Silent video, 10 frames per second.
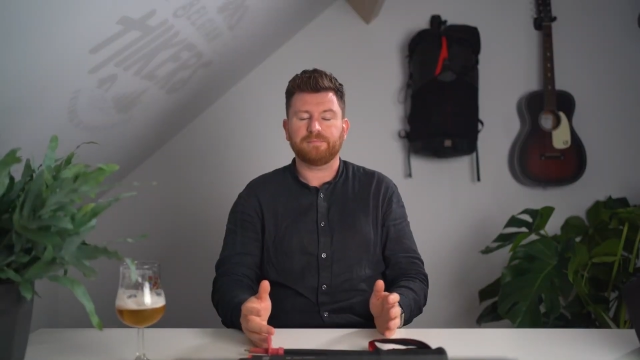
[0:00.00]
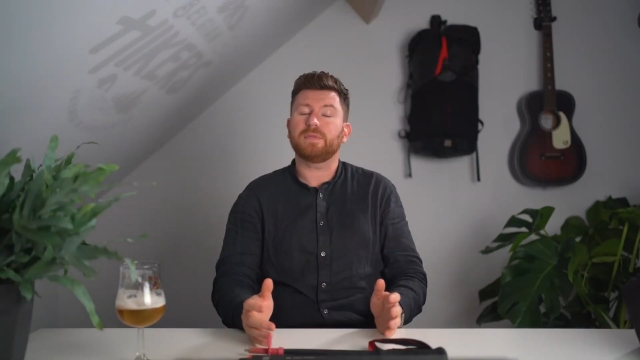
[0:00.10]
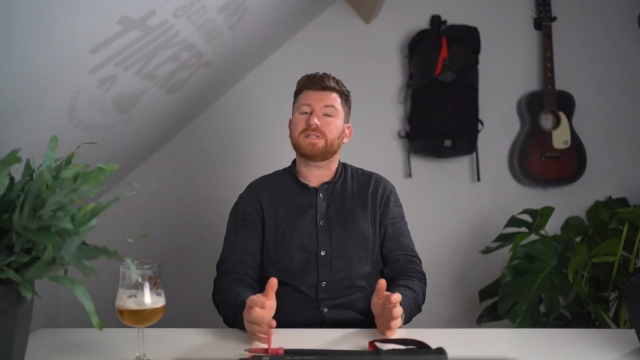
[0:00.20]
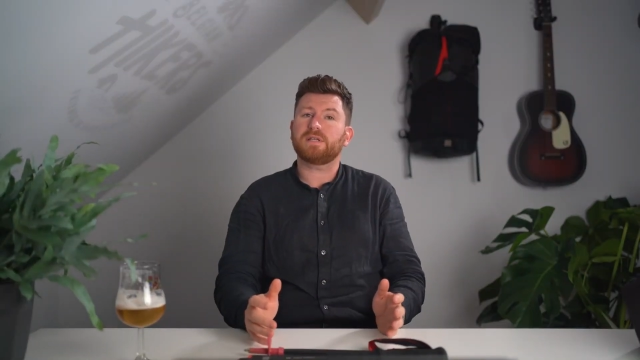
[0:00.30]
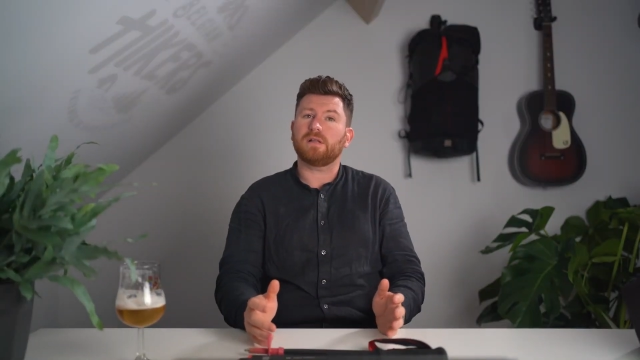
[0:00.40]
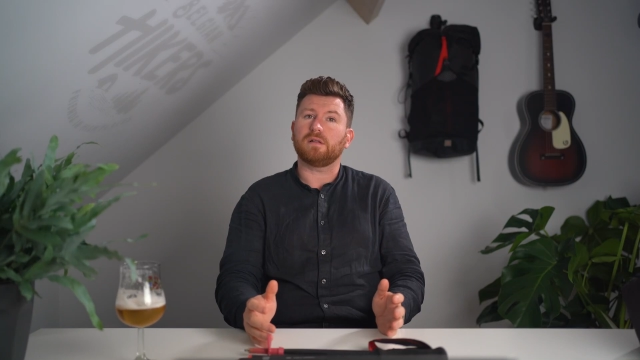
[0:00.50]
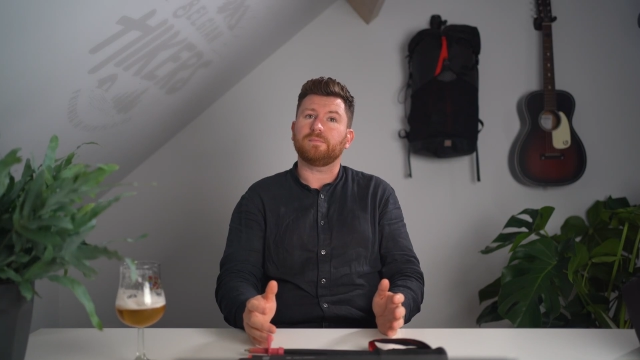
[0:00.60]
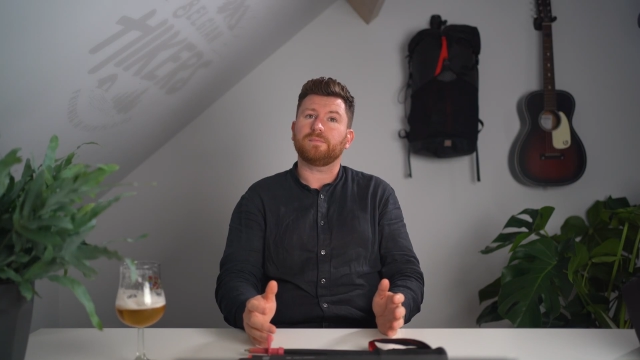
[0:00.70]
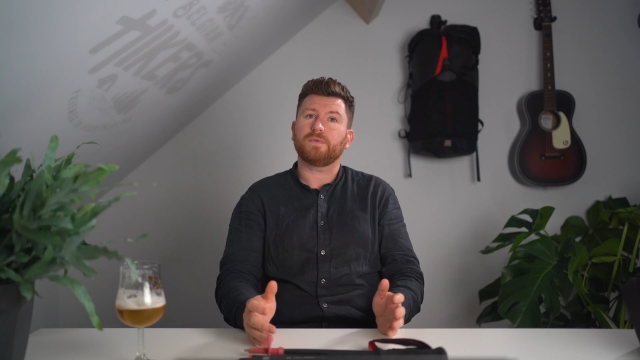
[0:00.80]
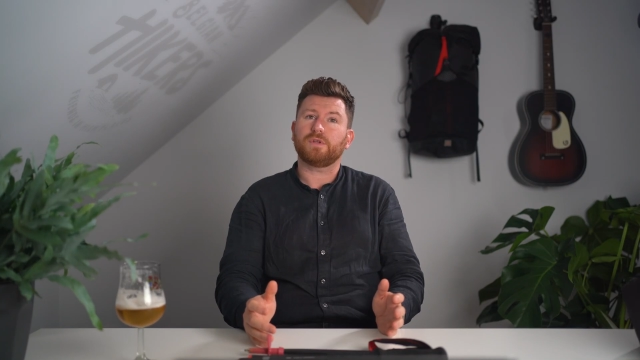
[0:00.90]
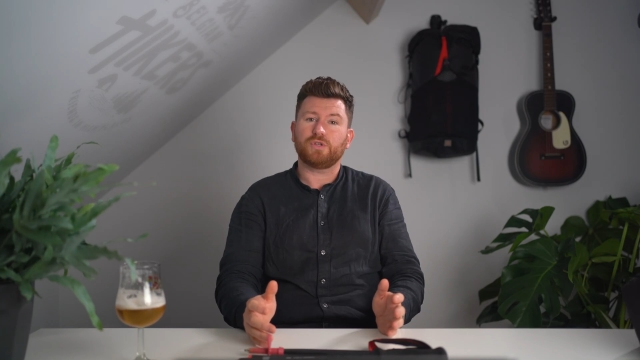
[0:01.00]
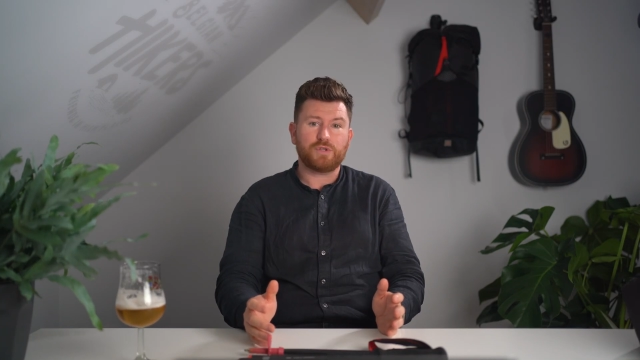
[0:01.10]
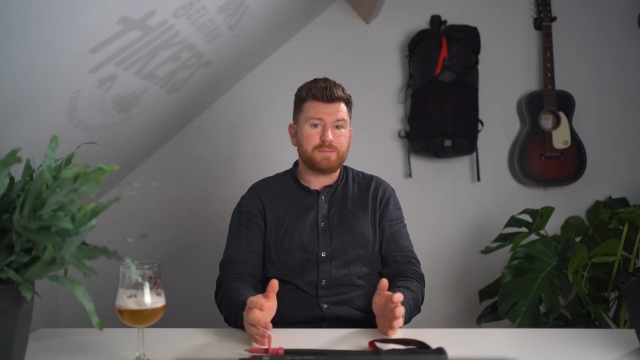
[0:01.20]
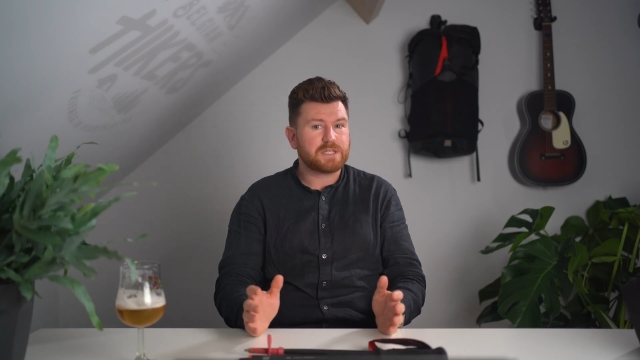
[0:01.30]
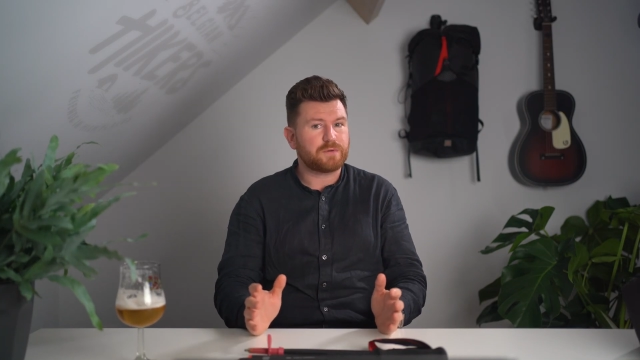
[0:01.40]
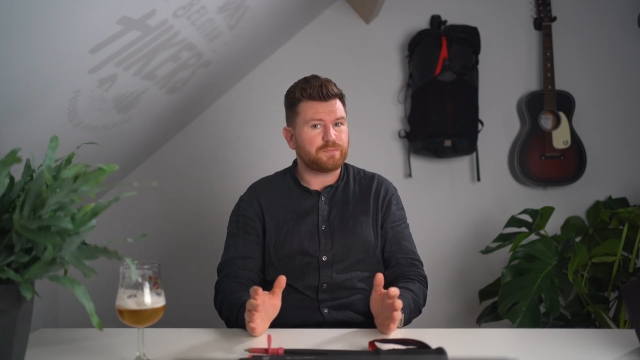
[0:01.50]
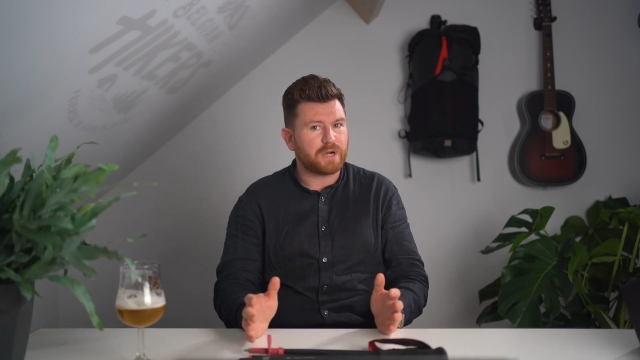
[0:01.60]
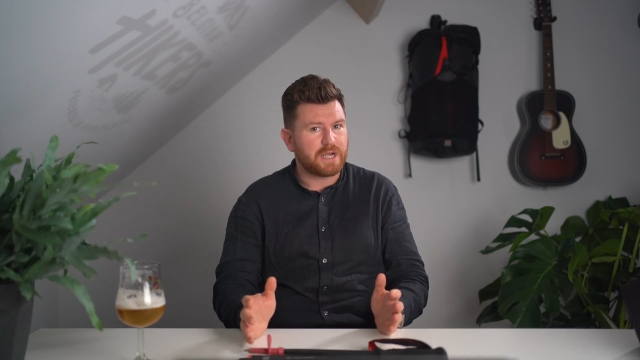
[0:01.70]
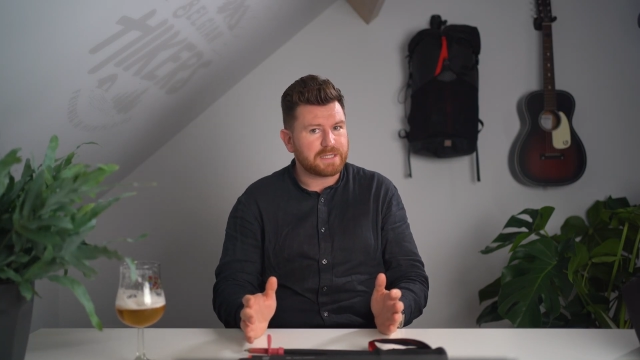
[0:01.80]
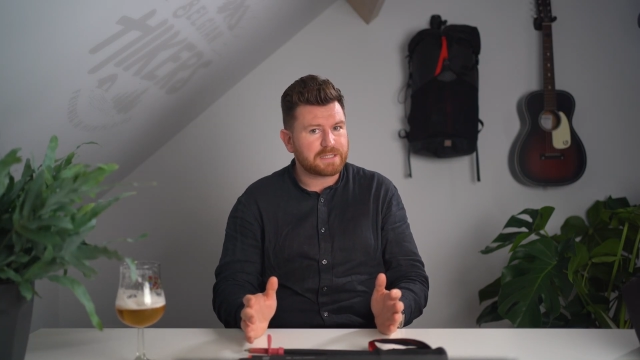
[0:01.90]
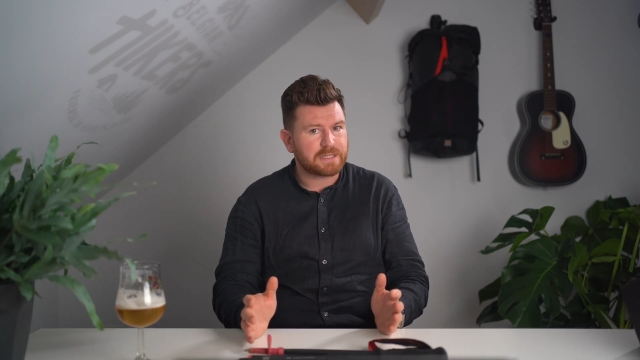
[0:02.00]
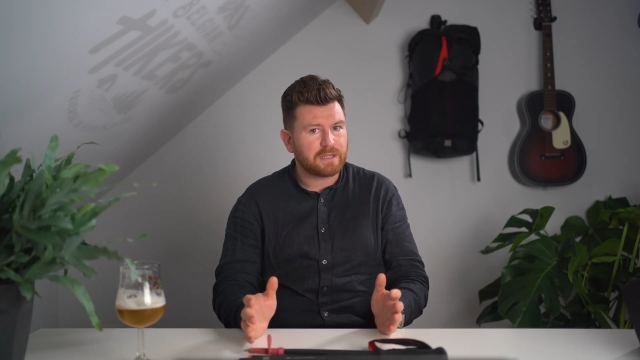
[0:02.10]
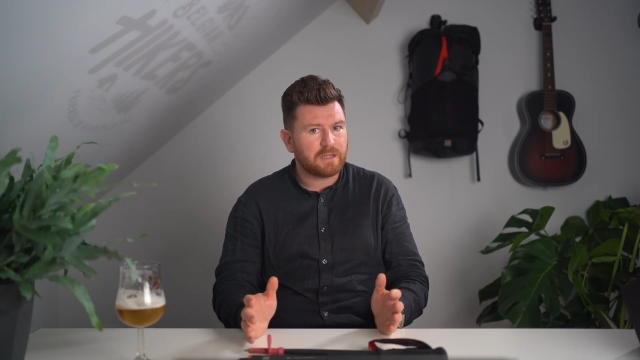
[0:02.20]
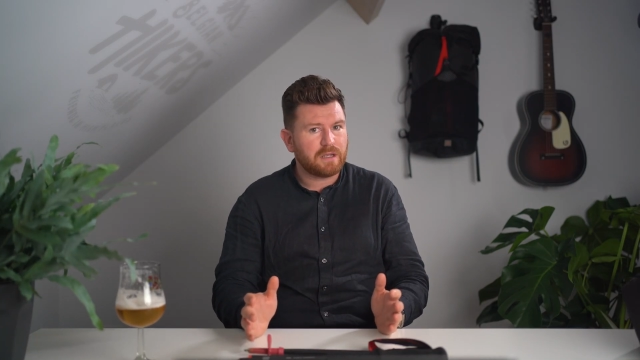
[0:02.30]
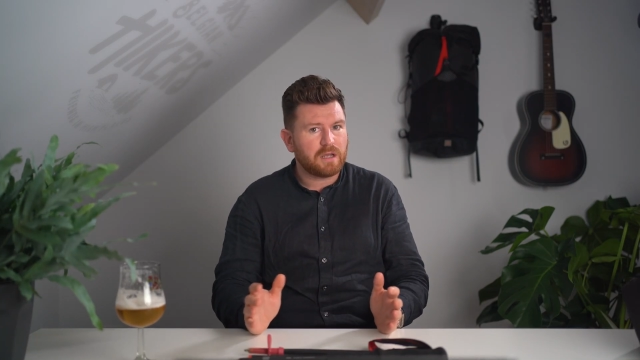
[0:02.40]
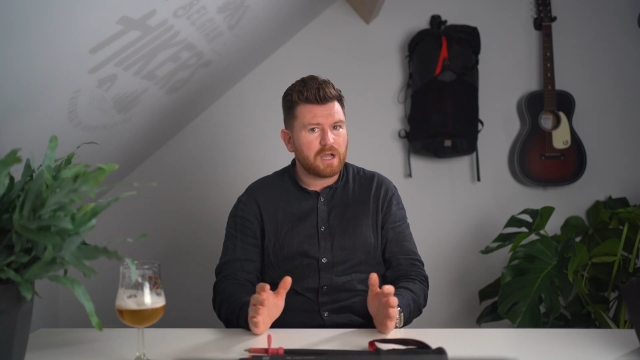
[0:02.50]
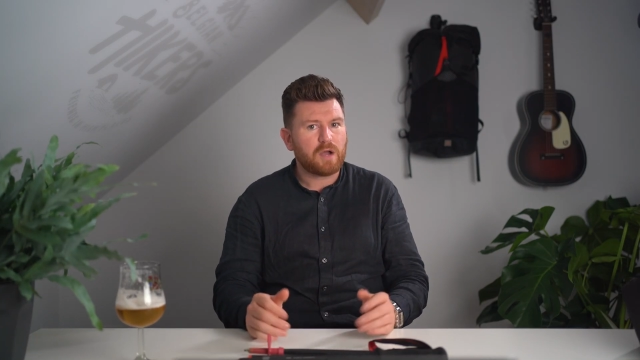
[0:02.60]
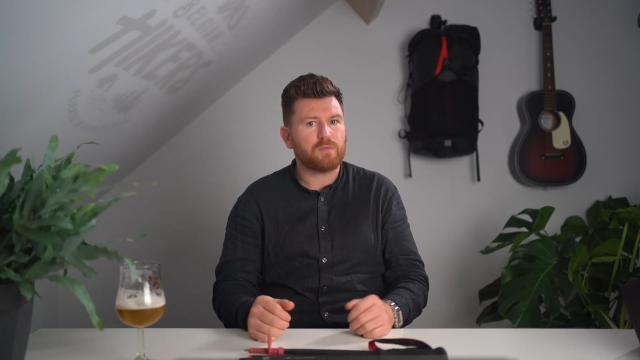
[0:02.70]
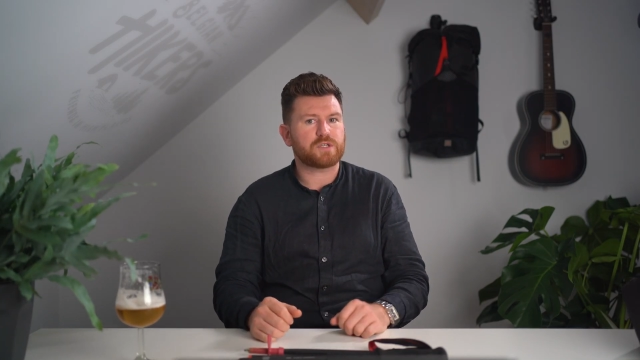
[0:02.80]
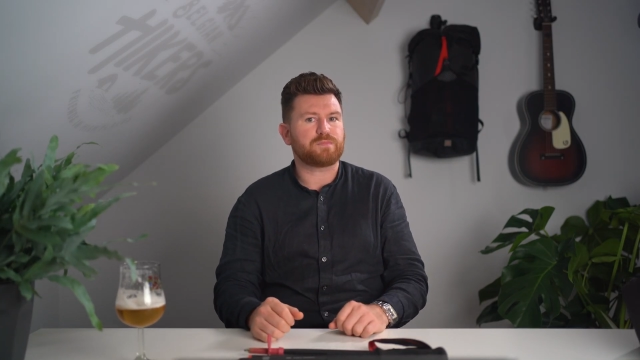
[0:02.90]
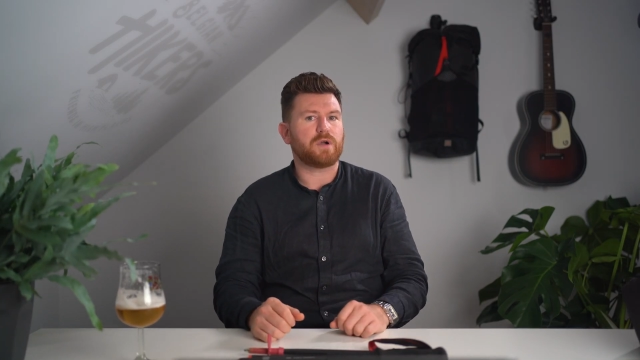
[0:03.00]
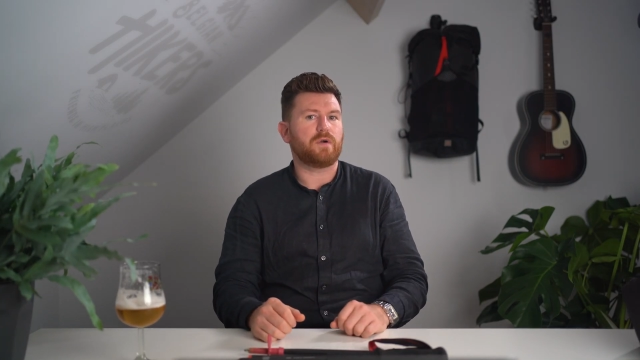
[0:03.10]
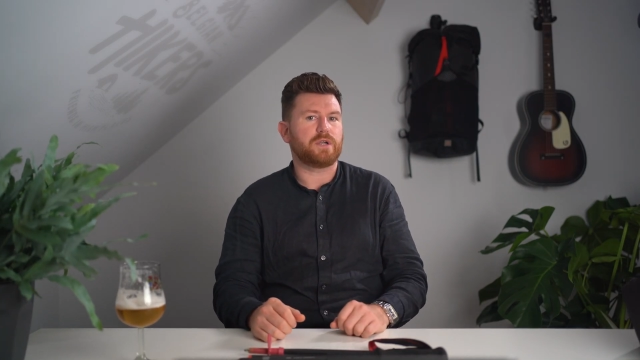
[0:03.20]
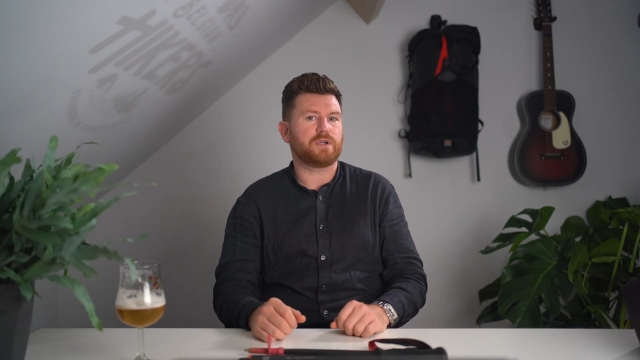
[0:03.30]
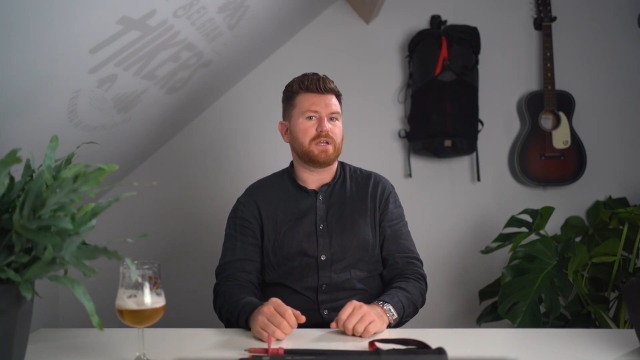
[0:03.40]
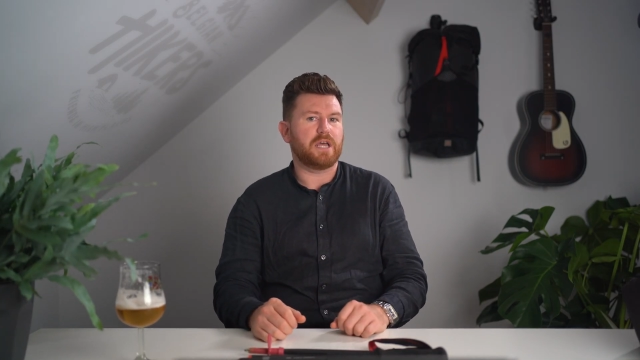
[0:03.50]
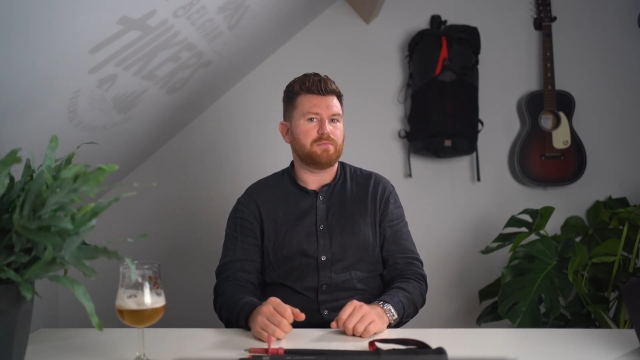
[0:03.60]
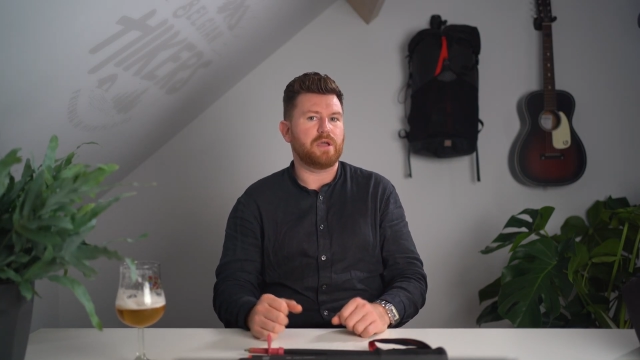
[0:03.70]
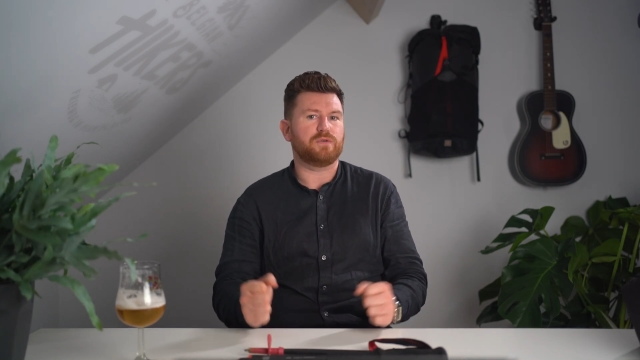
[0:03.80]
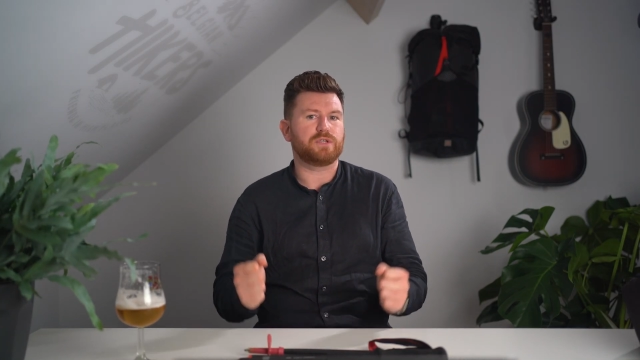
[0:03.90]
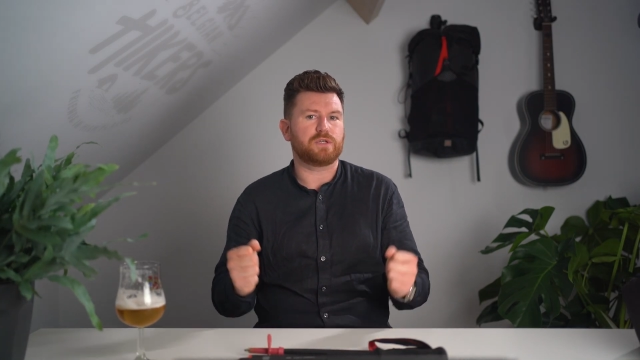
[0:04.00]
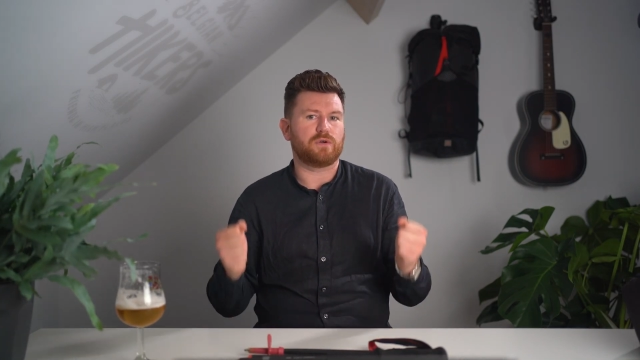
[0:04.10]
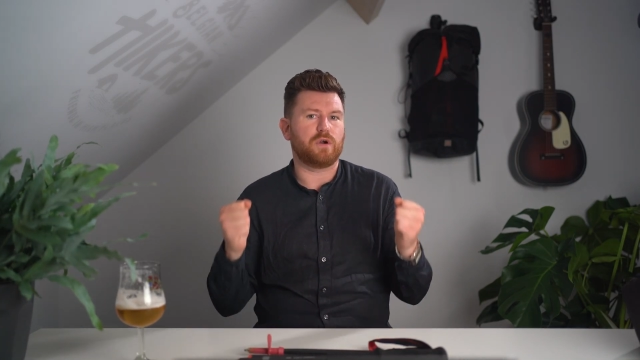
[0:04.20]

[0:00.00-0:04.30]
but still, you'd be surprised how much power you can add by using your